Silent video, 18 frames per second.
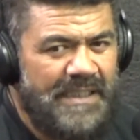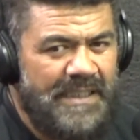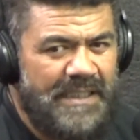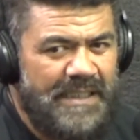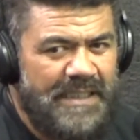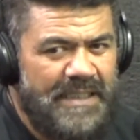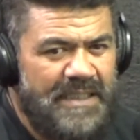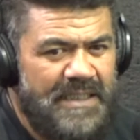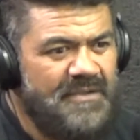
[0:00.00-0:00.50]

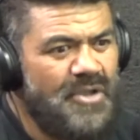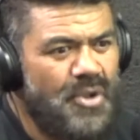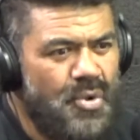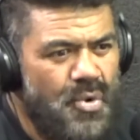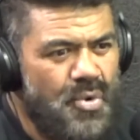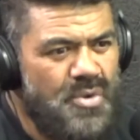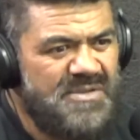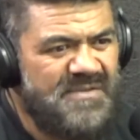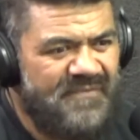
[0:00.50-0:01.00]
the
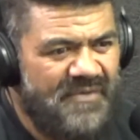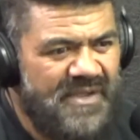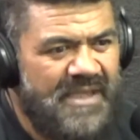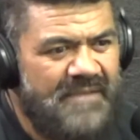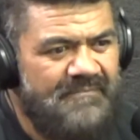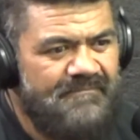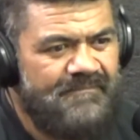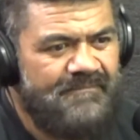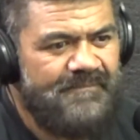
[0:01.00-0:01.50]
cause for
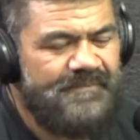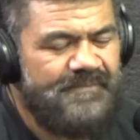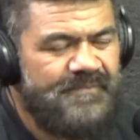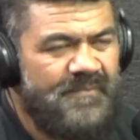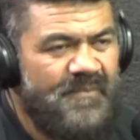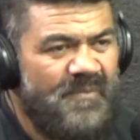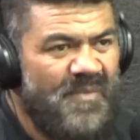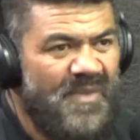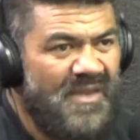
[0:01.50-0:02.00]
them,
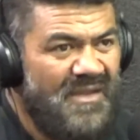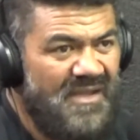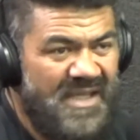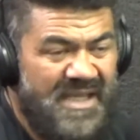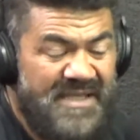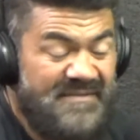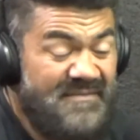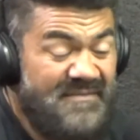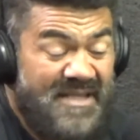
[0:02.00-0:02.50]

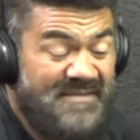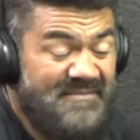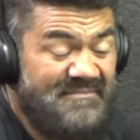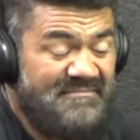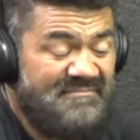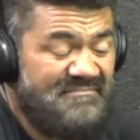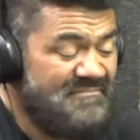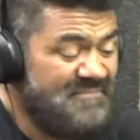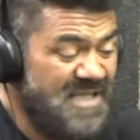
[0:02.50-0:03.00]
and
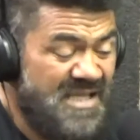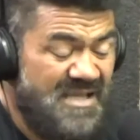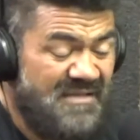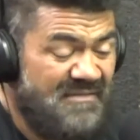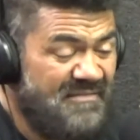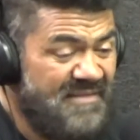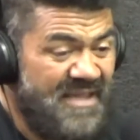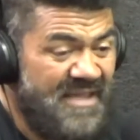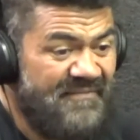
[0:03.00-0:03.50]

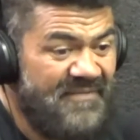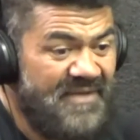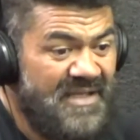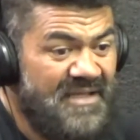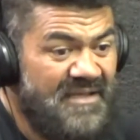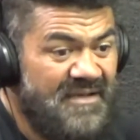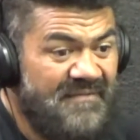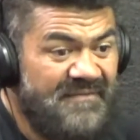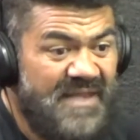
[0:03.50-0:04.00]
thankfully
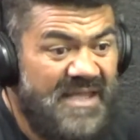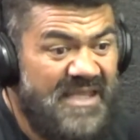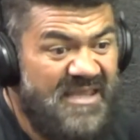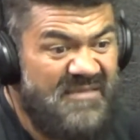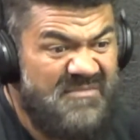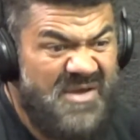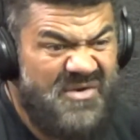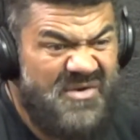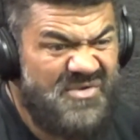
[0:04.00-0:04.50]
enough, they
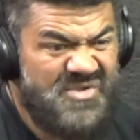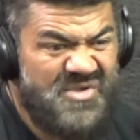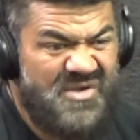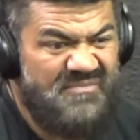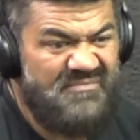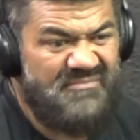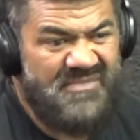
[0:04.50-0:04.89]
came out on top.